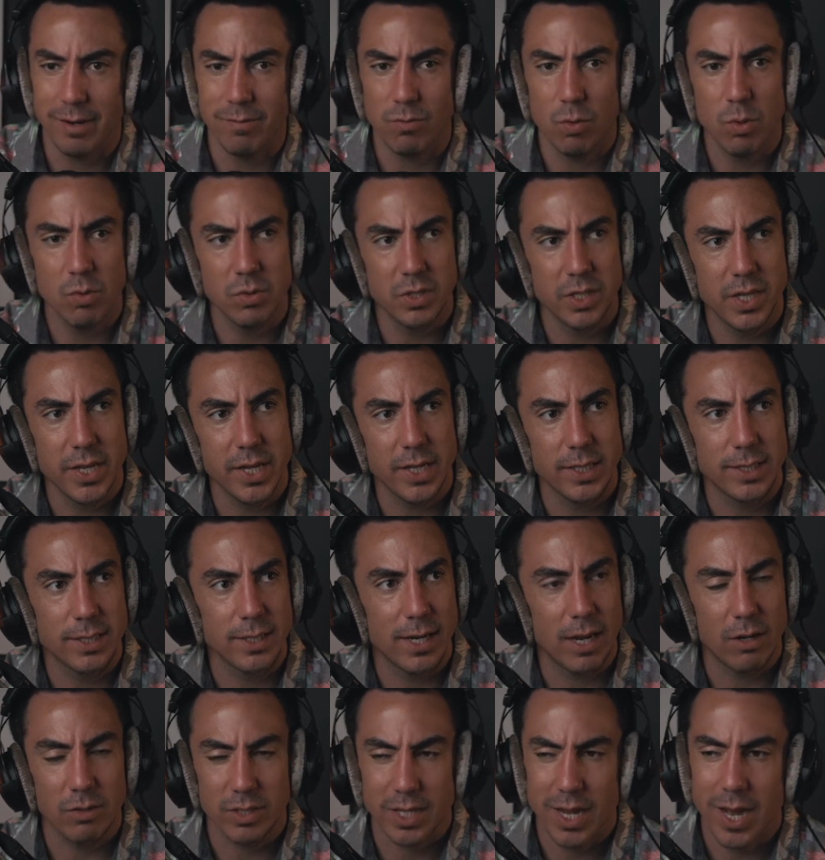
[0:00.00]
What was this? And I
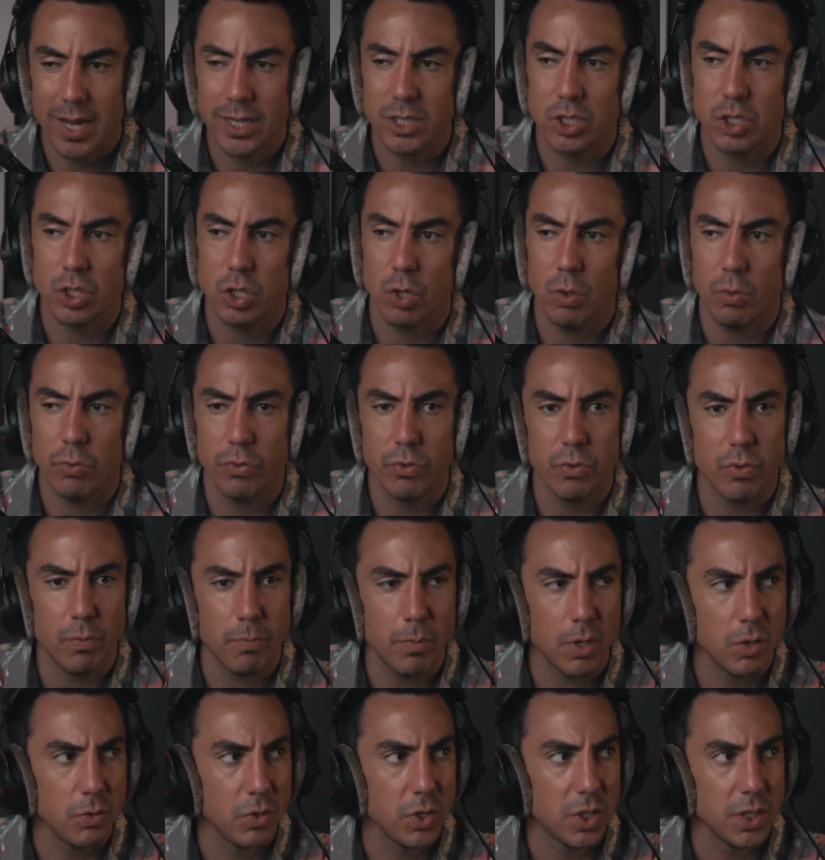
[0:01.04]
was kind of just going through the
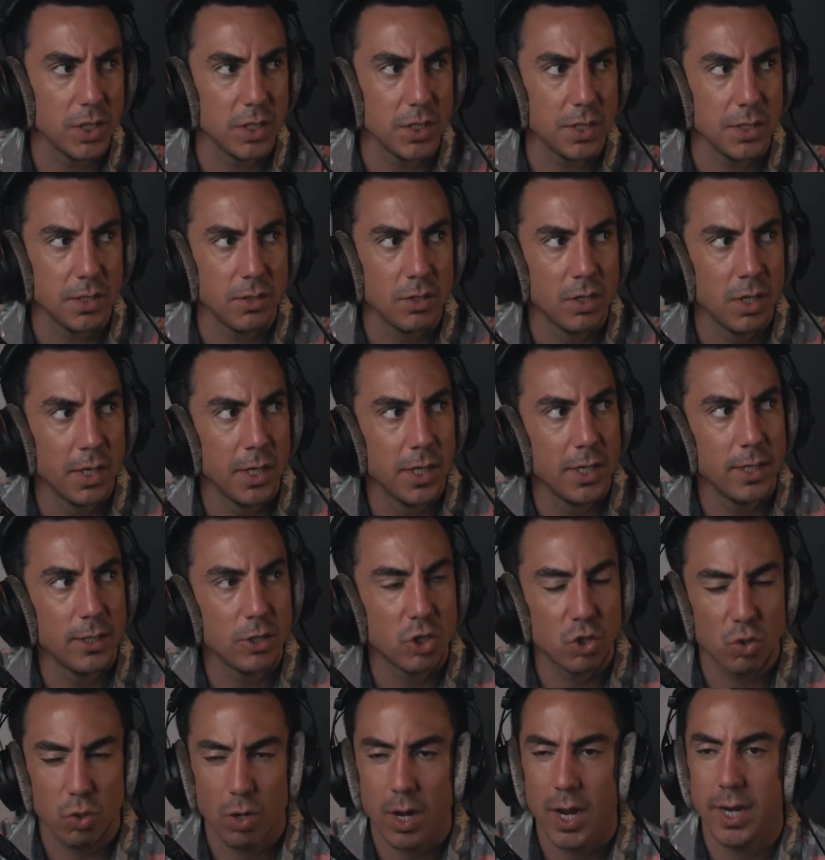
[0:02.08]
motions and
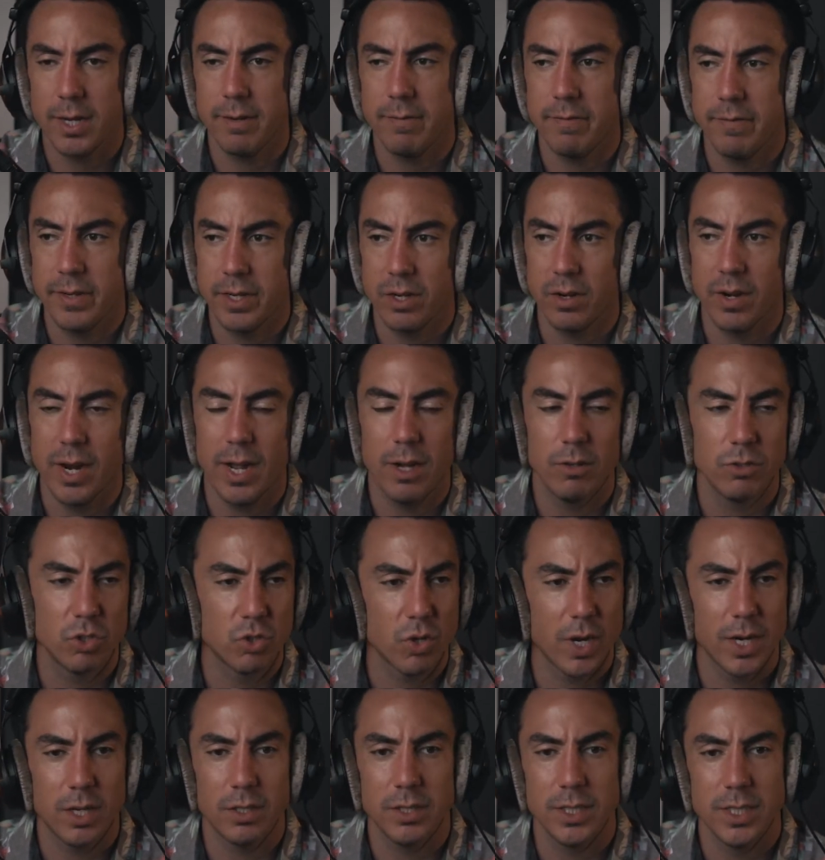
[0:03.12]
trying to figure it out and try
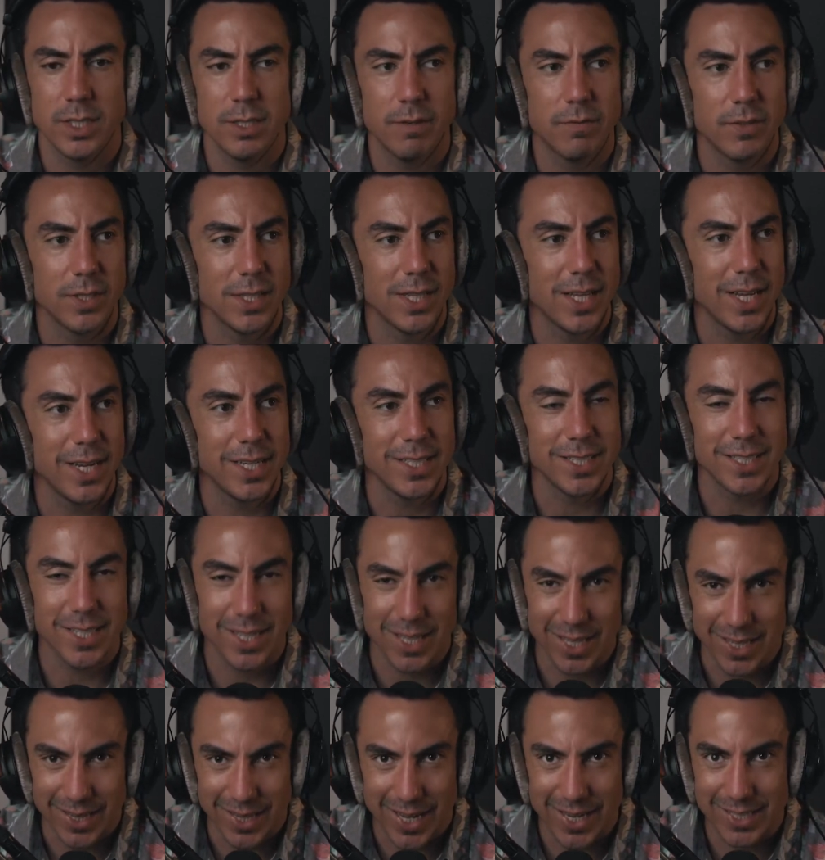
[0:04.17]
all these different things.
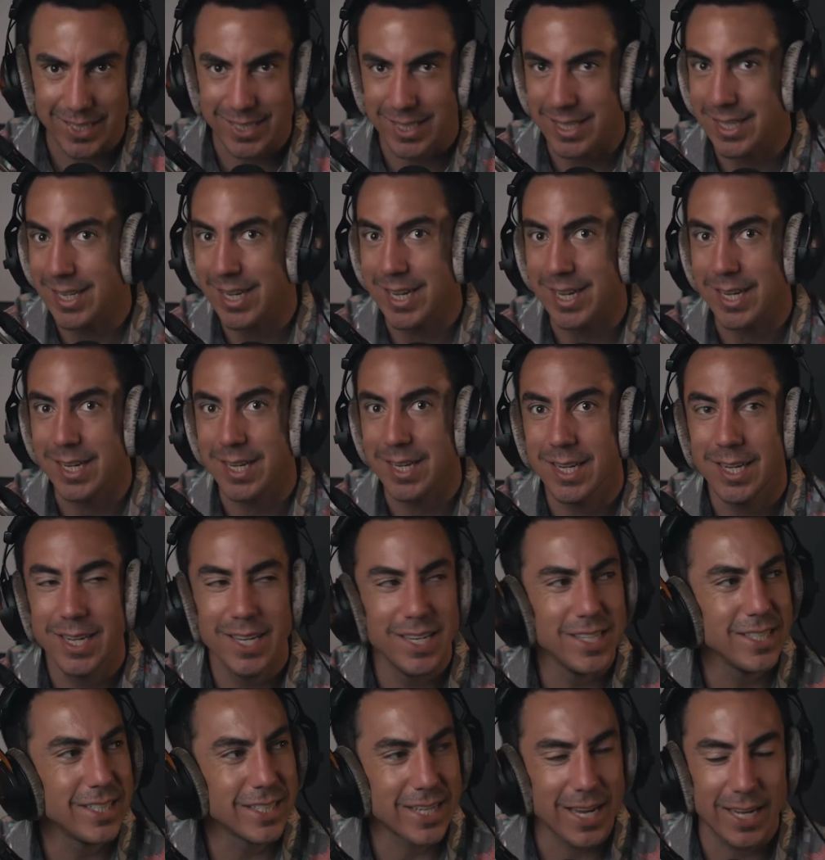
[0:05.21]
And that's the key.
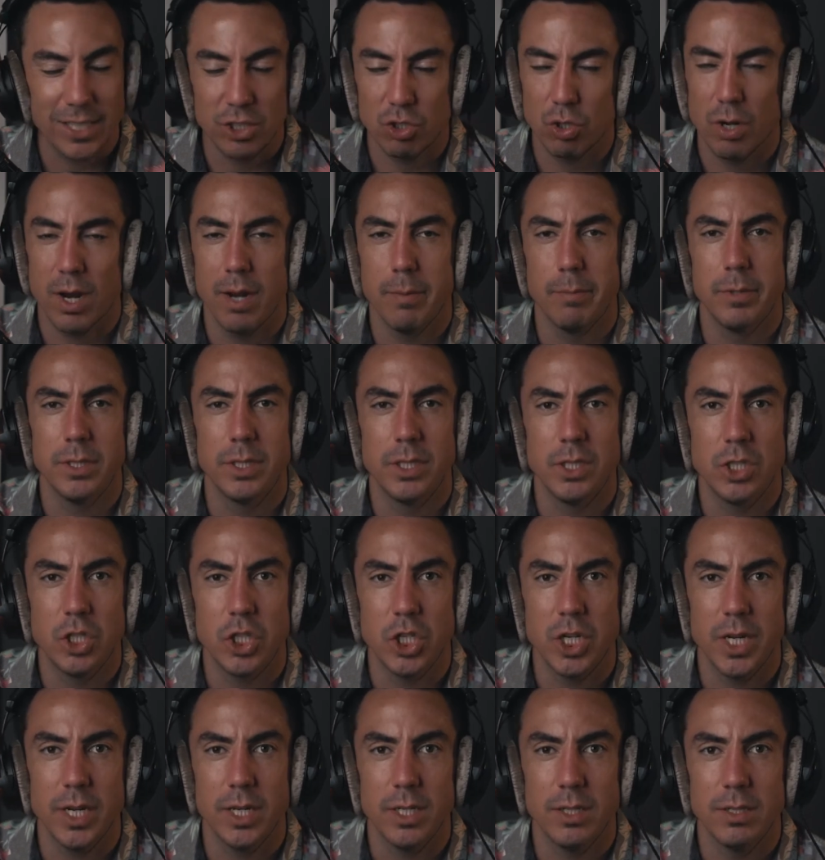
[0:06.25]
Just got to try a bunch of
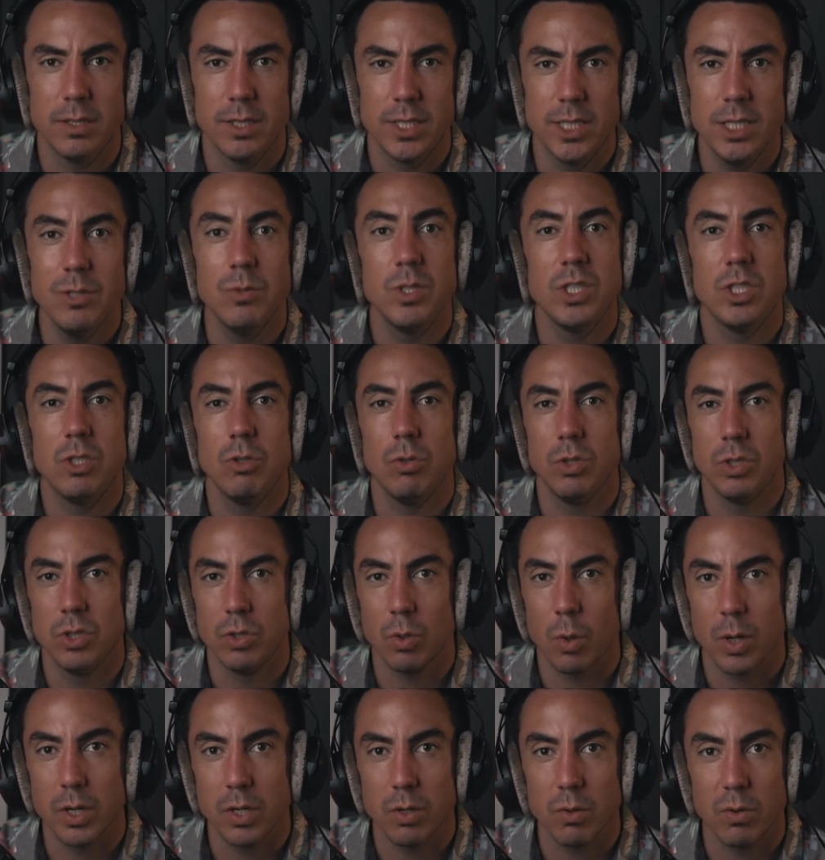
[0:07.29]
shit. See what you
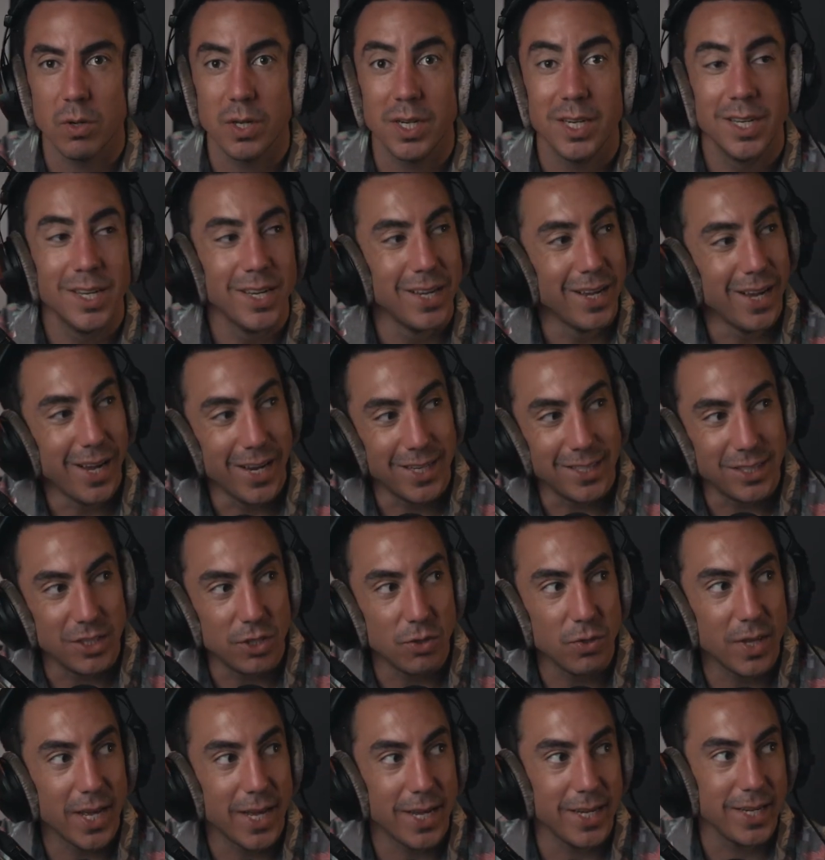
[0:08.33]
enjoy doing and do
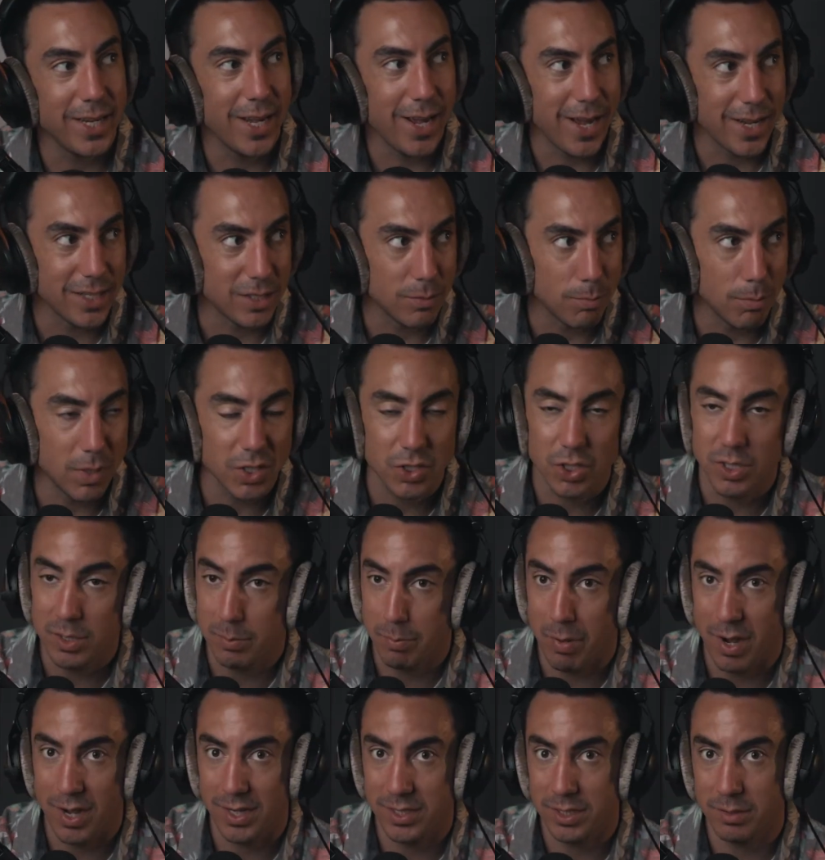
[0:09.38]
that as much as
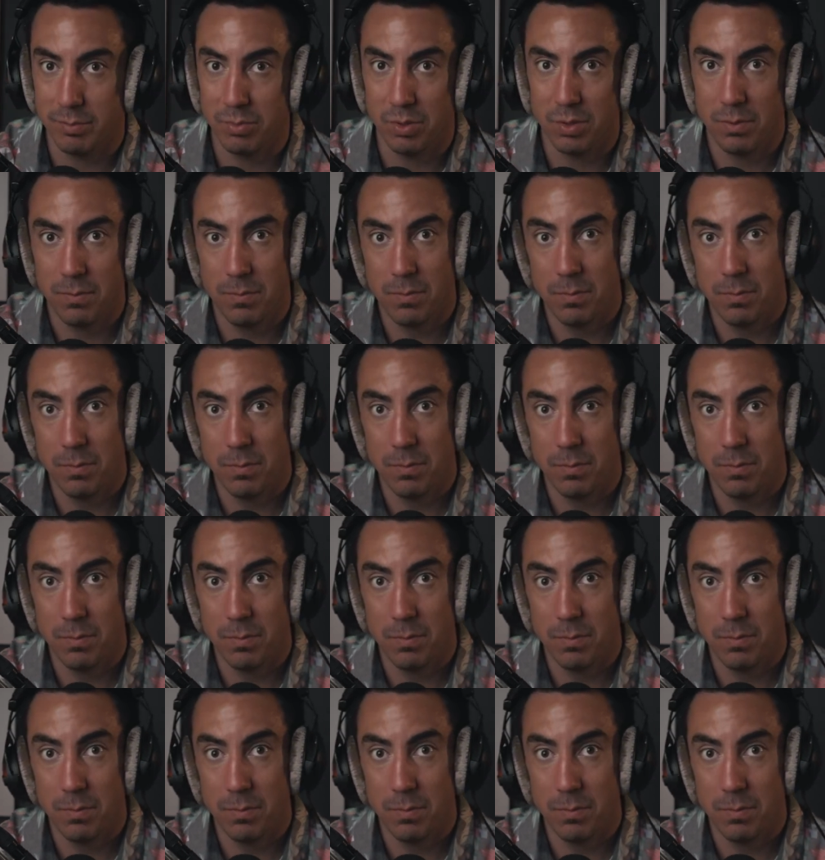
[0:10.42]
possible.